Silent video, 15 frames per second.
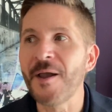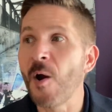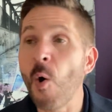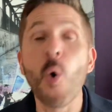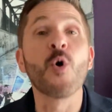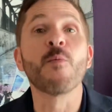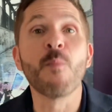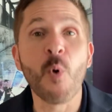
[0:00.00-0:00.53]

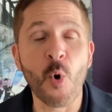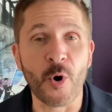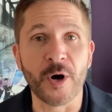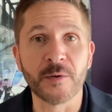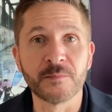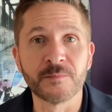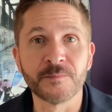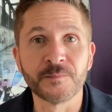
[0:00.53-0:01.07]
or more.
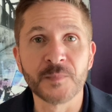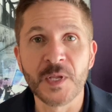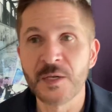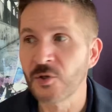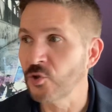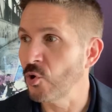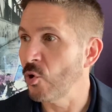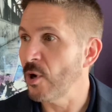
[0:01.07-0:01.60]

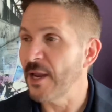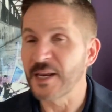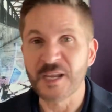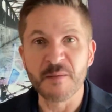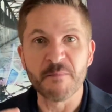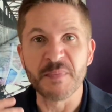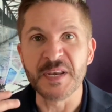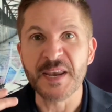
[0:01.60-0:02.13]
So it
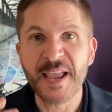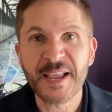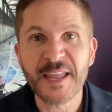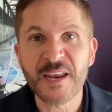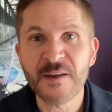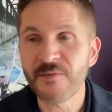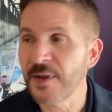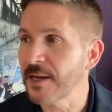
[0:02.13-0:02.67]
can be
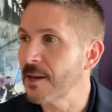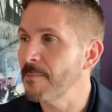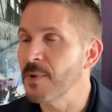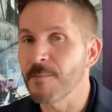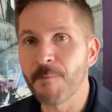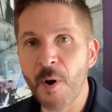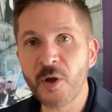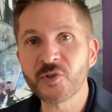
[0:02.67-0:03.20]
negative, it can be
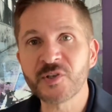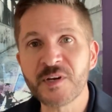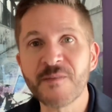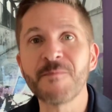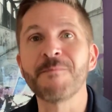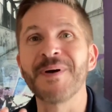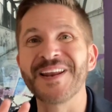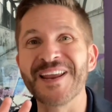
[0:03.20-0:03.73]

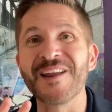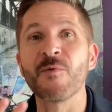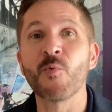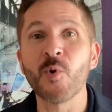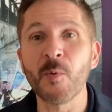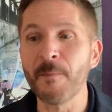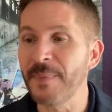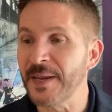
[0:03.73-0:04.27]
positive, but it
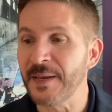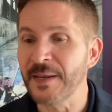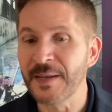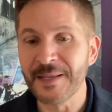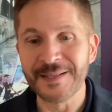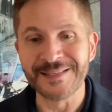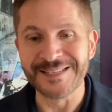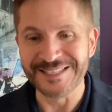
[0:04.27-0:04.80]
will be
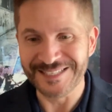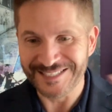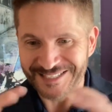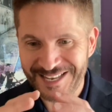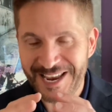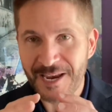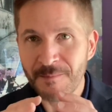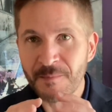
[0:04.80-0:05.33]
the
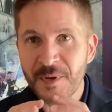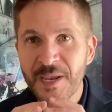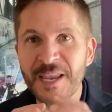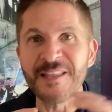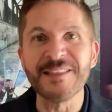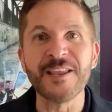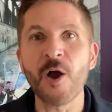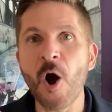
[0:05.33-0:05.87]
same
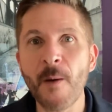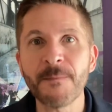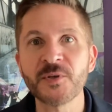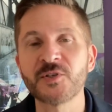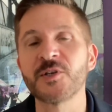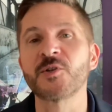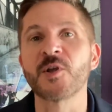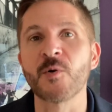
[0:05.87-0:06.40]
in the
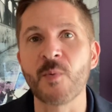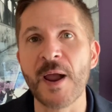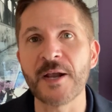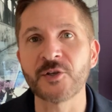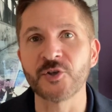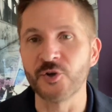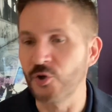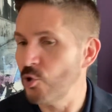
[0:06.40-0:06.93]
opposite
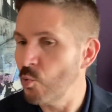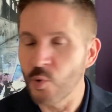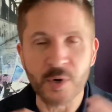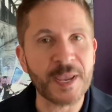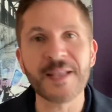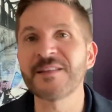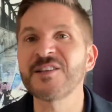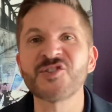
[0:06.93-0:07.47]
direction. You will
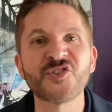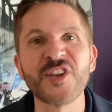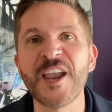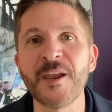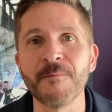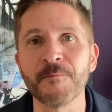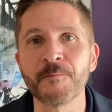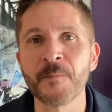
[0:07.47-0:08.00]
get the
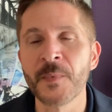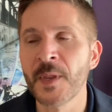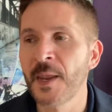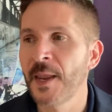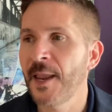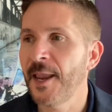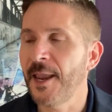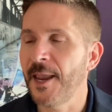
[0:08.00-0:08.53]
same.
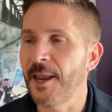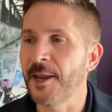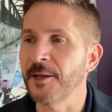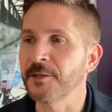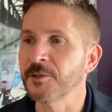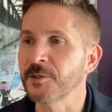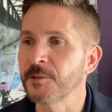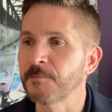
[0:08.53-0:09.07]

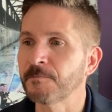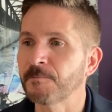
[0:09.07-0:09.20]
And